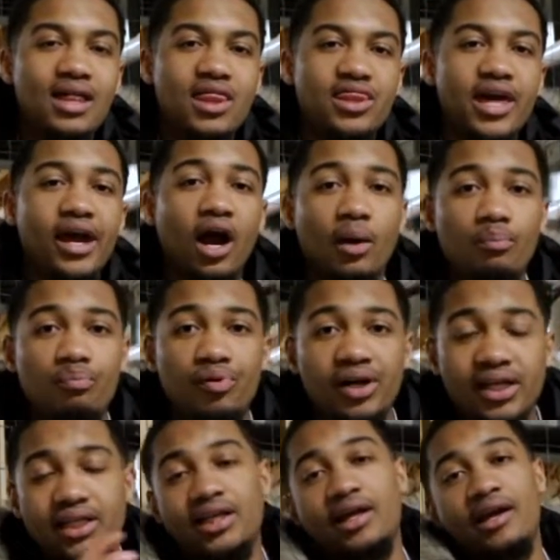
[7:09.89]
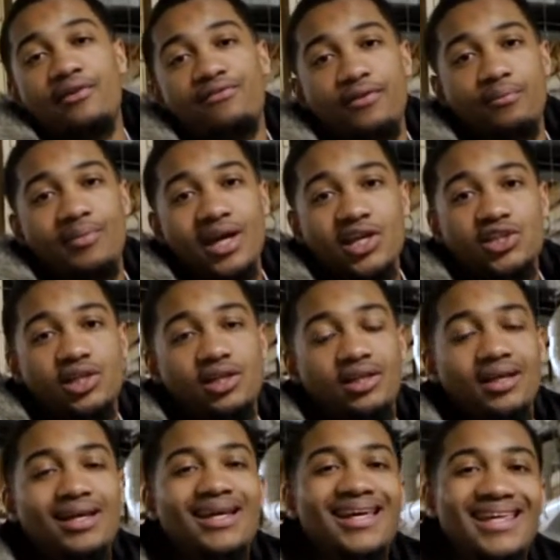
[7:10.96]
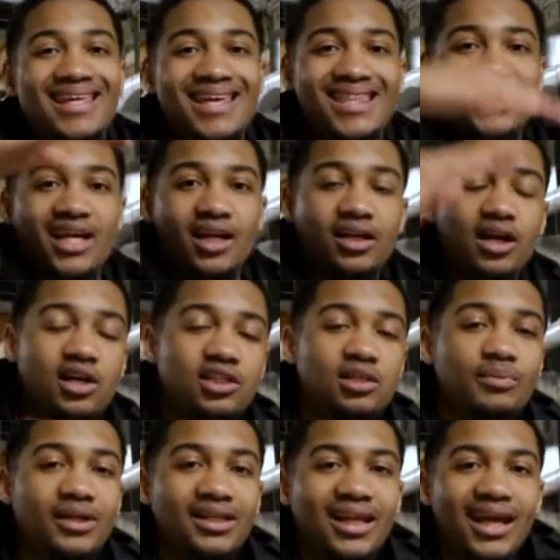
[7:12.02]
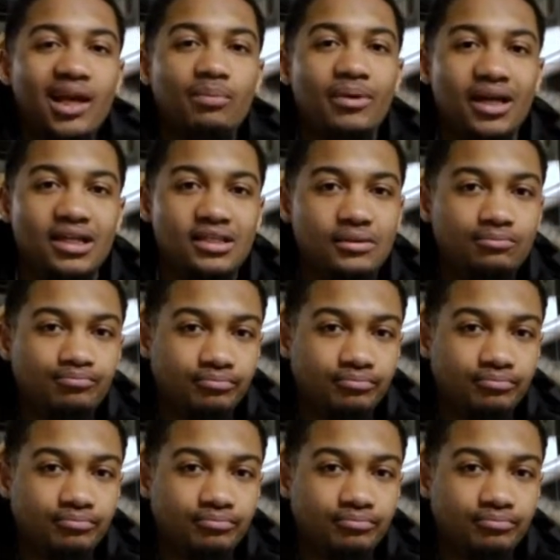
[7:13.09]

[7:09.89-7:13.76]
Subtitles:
they are putting your information in their customer database.